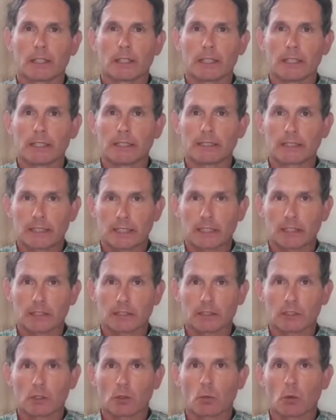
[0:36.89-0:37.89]
the
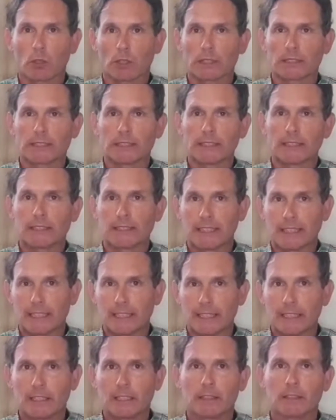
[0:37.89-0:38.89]
skills and qualities
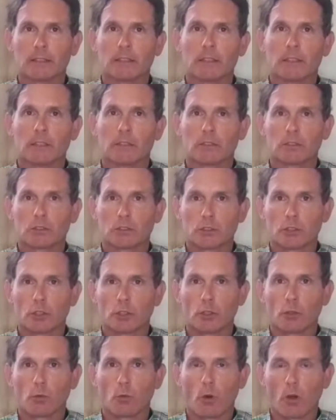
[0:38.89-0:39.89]
needed to
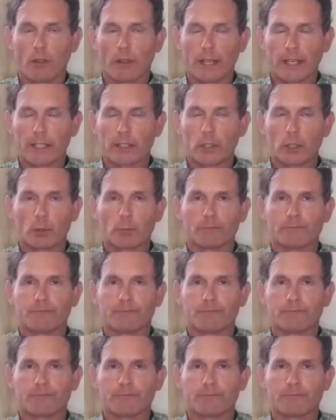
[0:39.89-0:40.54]
do what they do.